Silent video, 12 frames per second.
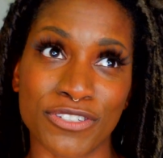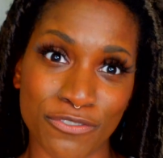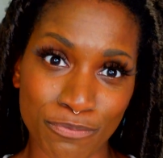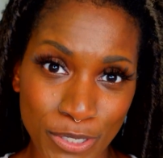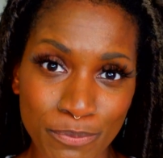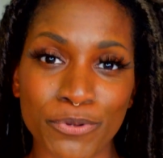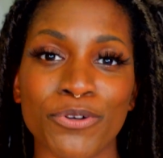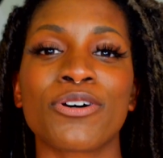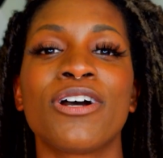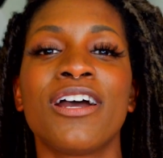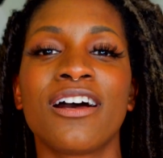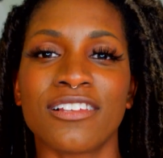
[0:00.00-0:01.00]
people,
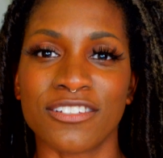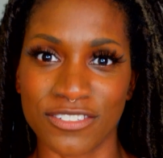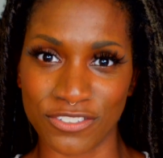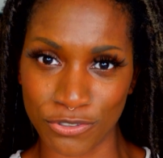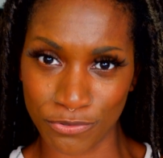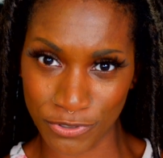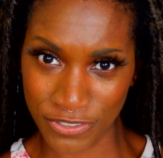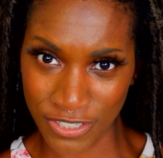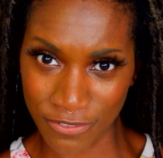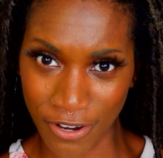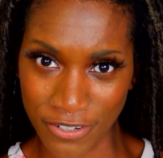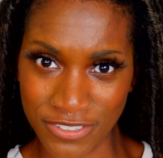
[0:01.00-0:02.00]
listen to receive
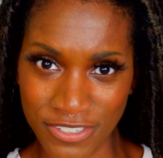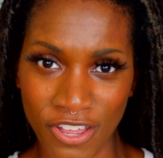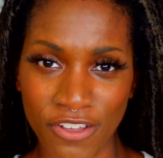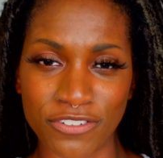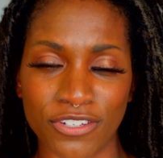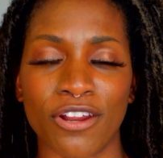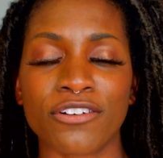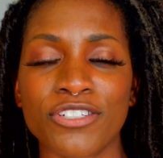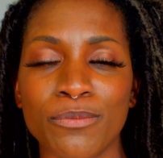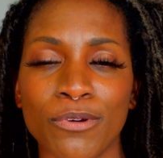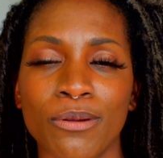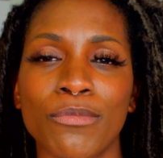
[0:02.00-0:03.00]
ourselves and our
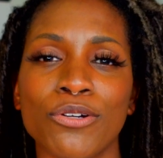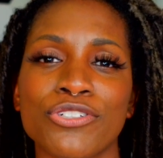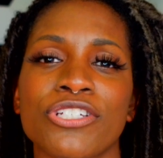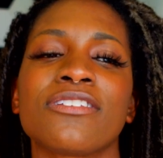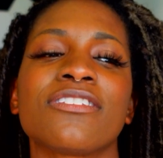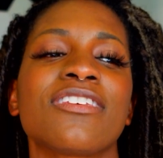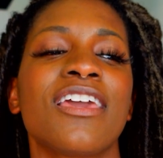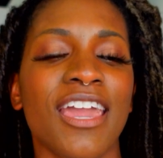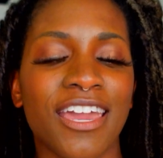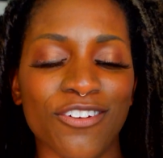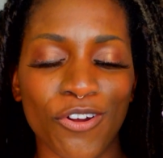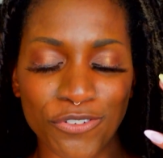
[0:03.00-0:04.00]
deeper emotions,
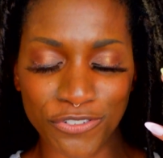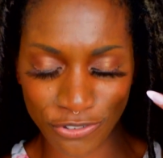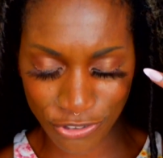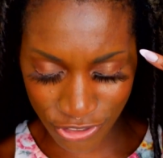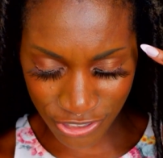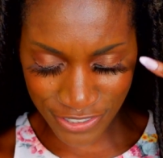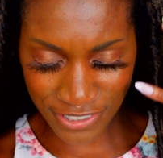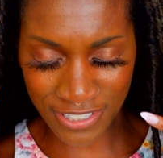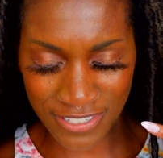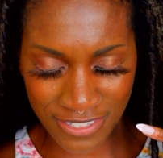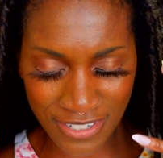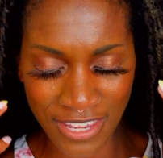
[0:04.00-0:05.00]
and also to just
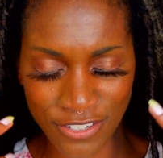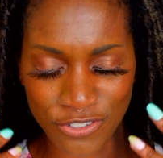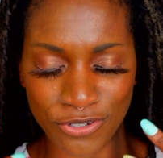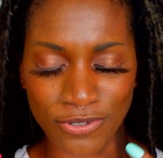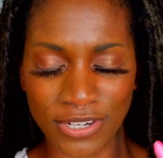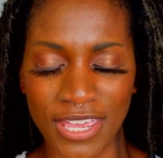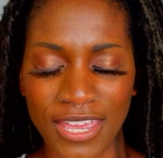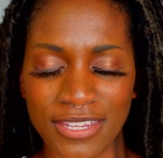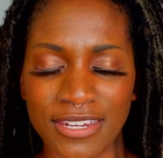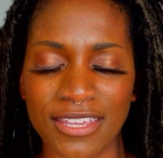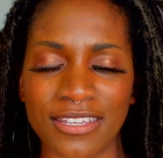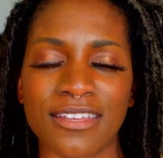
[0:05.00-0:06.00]
listen and tune in
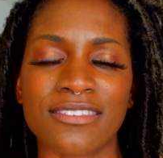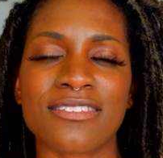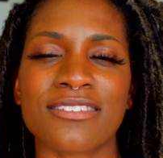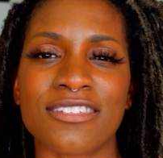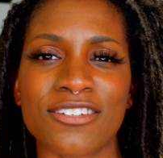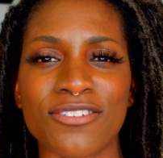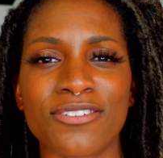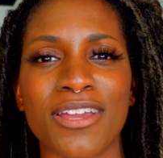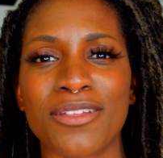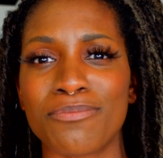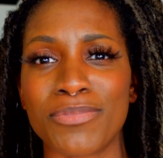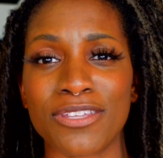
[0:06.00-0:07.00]
and get still
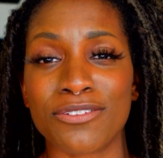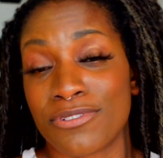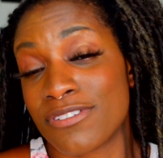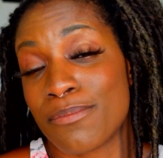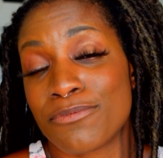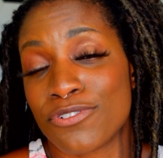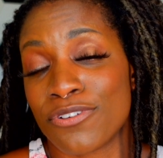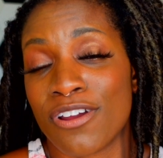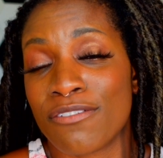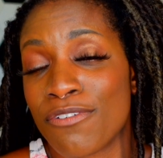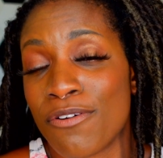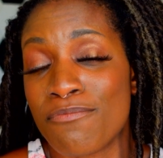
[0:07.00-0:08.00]
and be the receptor
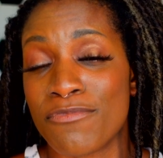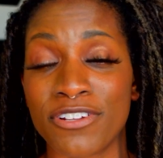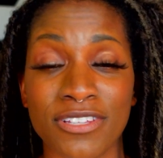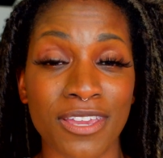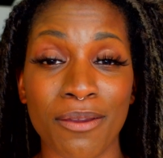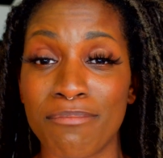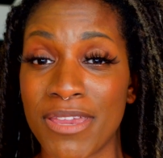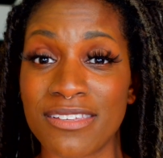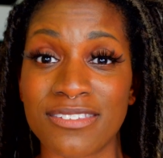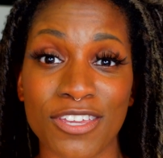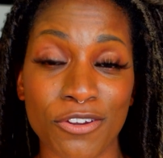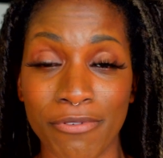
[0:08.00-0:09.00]
of a really
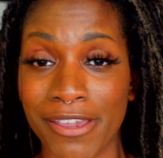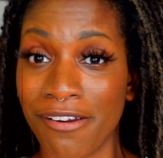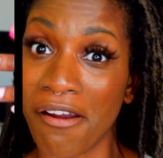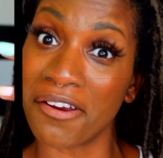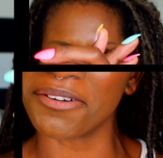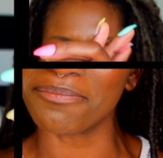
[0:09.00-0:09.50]
amazing, great art.